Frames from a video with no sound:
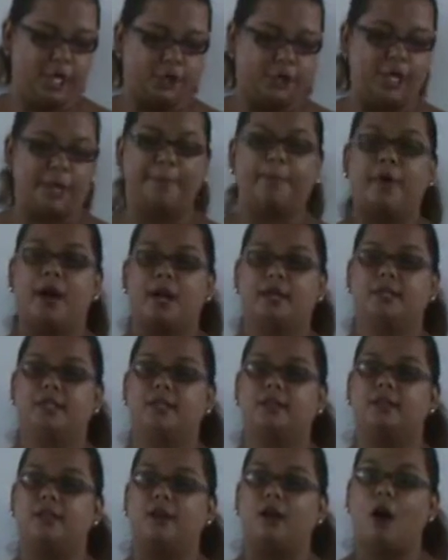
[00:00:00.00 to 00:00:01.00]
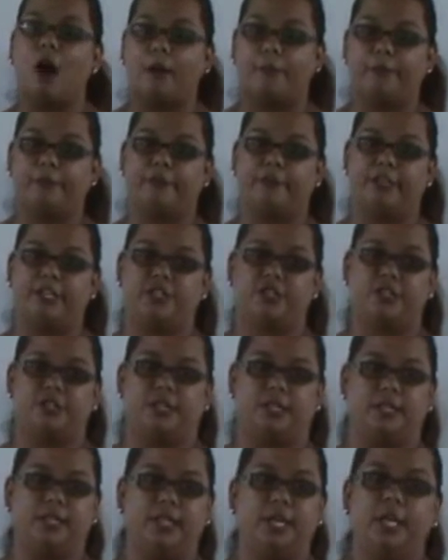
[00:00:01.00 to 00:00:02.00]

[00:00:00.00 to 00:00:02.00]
to a particular operation.